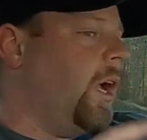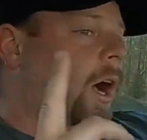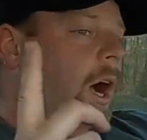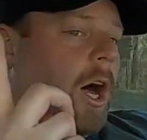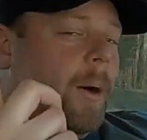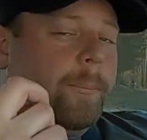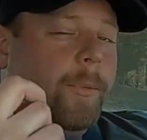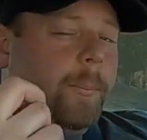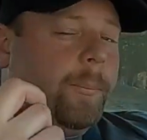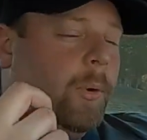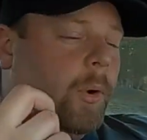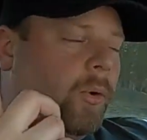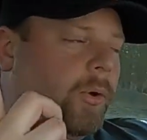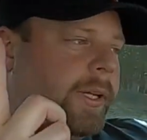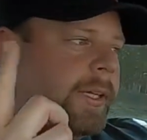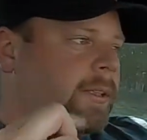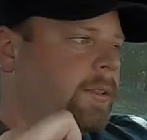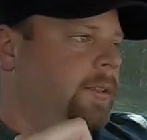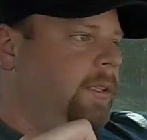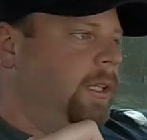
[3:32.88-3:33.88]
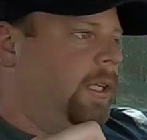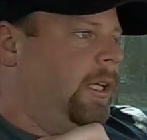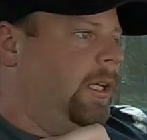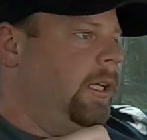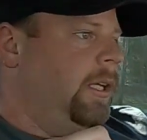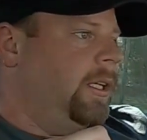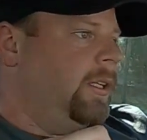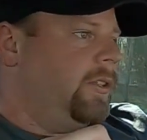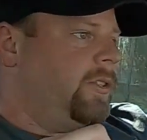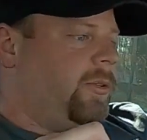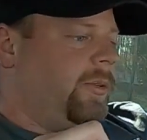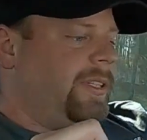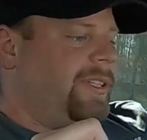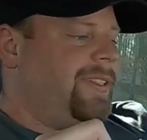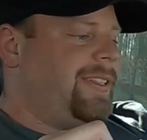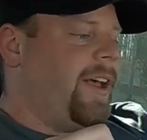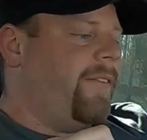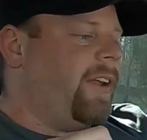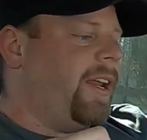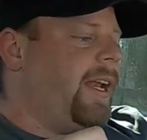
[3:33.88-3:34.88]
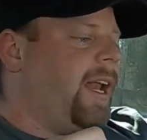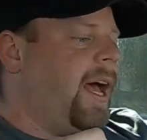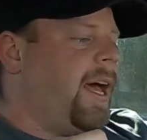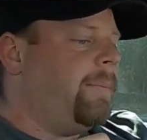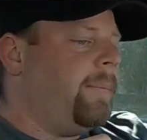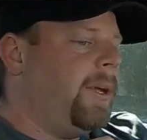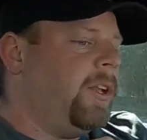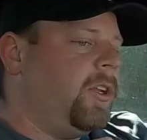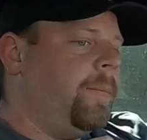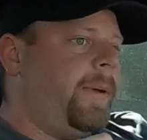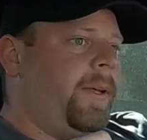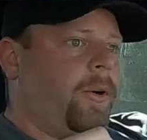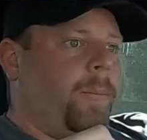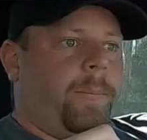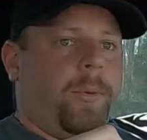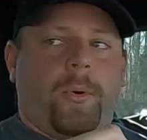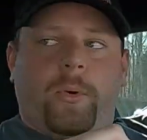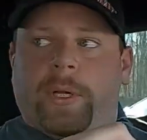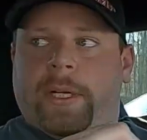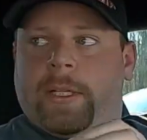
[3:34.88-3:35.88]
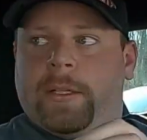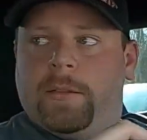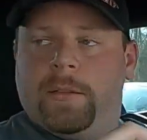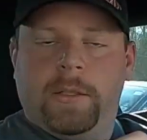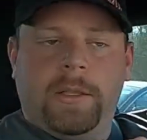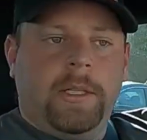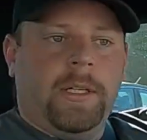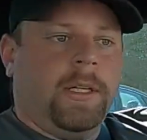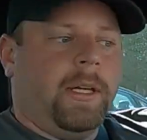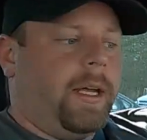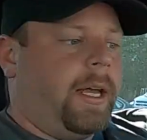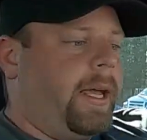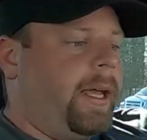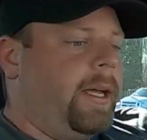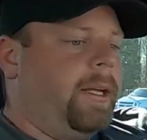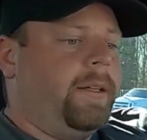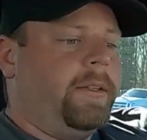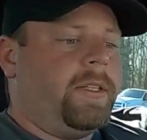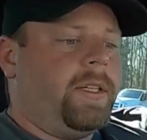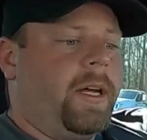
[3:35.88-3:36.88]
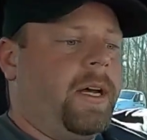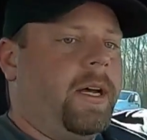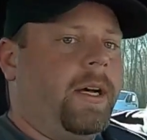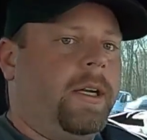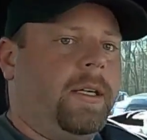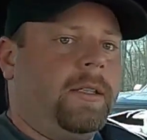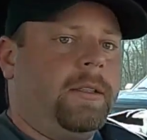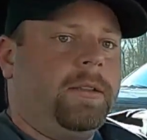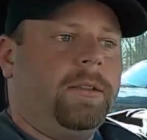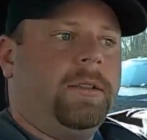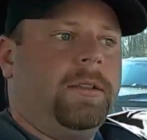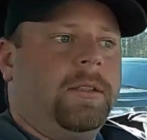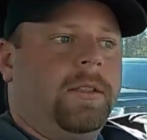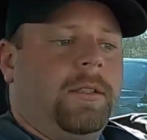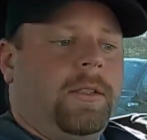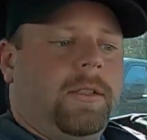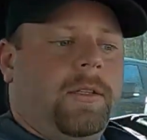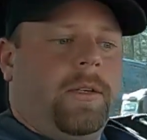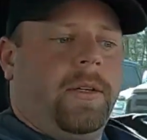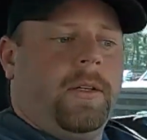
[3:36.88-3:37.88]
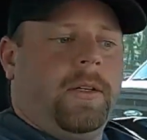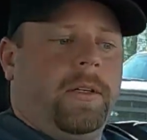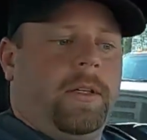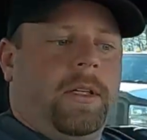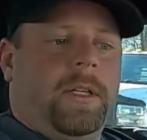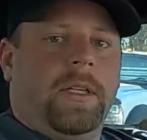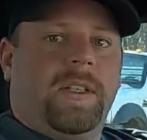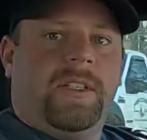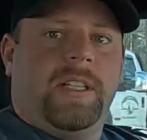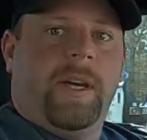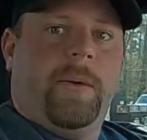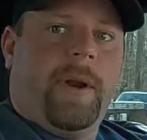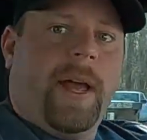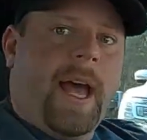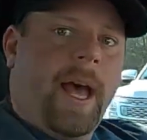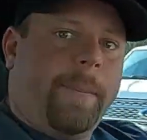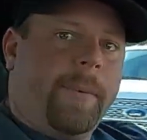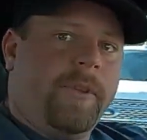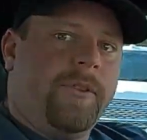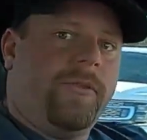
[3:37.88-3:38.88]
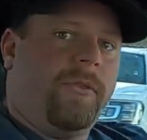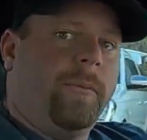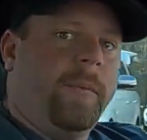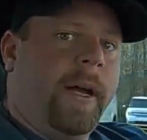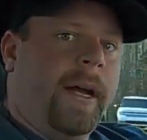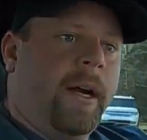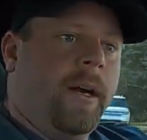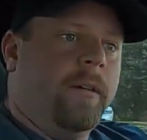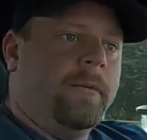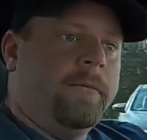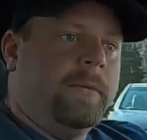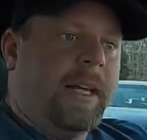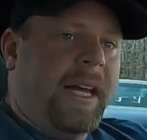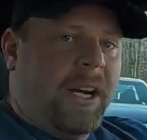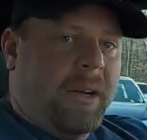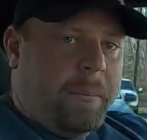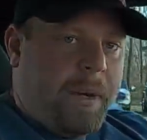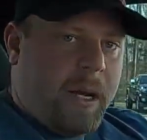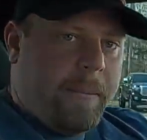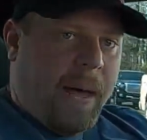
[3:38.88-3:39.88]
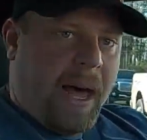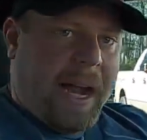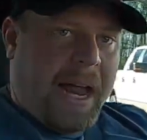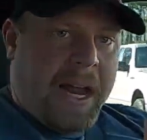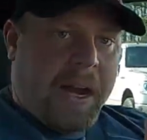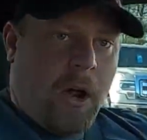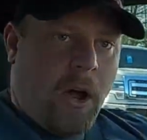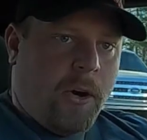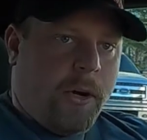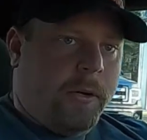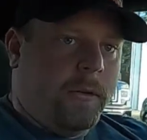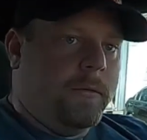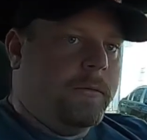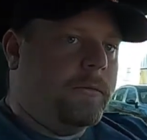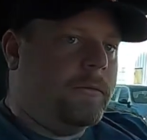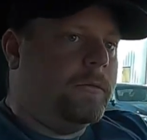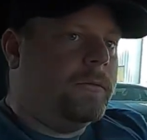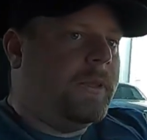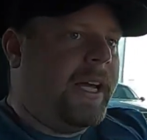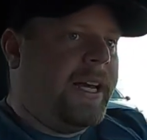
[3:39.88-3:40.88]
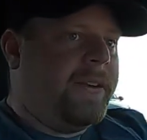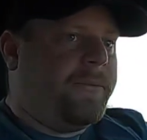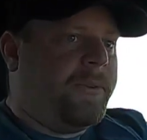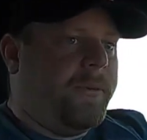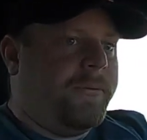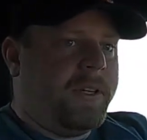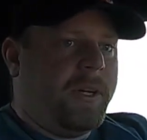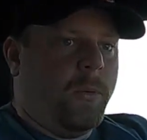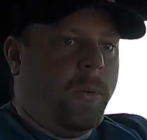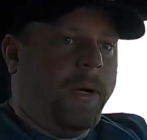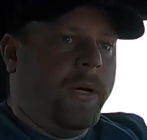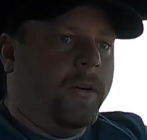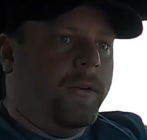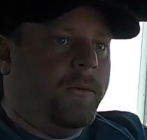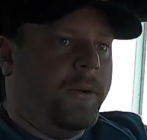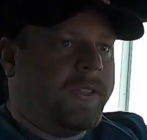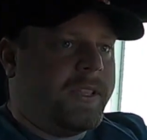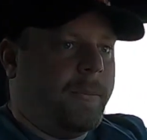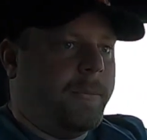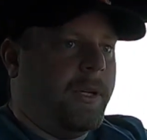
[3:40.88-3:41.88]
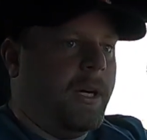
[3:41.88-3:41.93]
up the pulley to a 79mm pulley and see what happens from there. It'll be about 800, 850 wheel once I'm